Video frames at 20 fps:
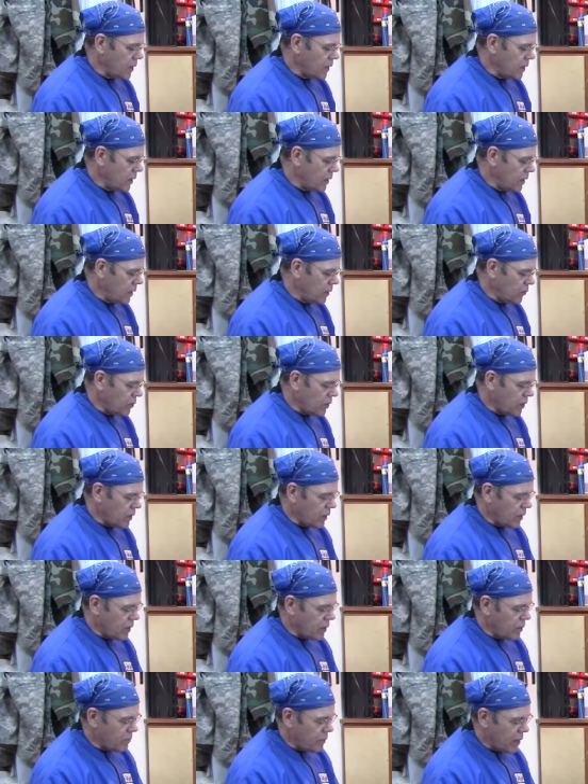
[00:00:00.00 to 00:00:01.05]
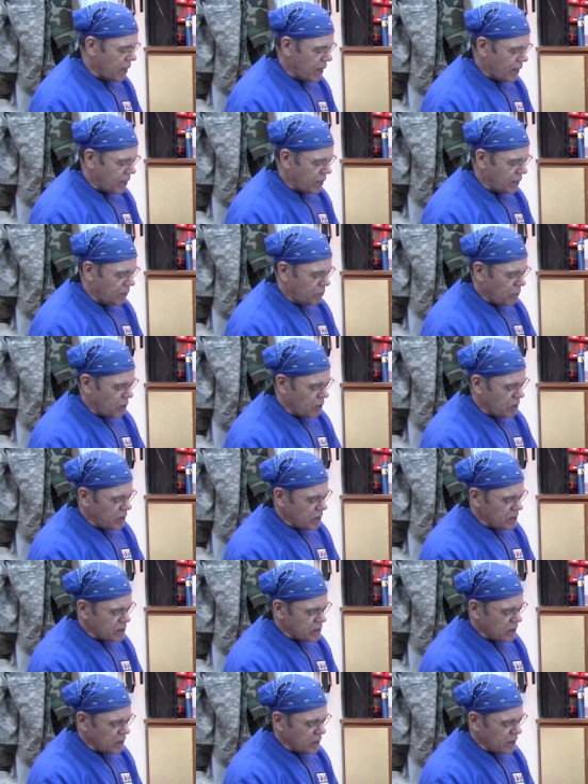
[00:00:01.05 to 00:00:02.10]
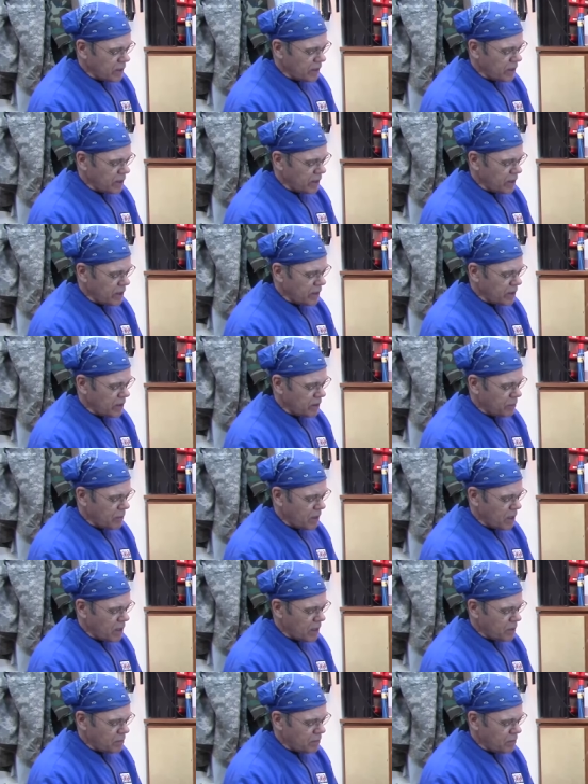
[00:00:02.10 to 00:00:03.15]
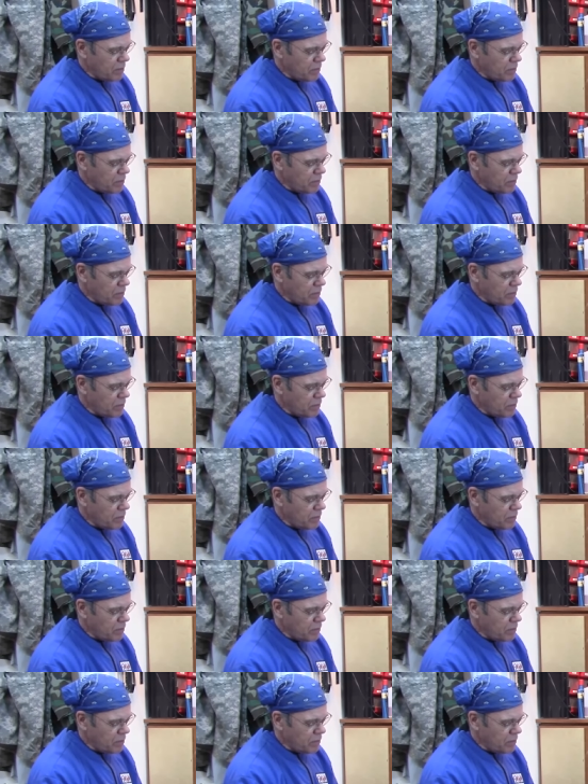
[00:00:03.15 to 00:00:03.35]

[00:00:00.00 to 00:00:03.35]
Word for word: and then we're going to come back and burn this little area here at the bottom.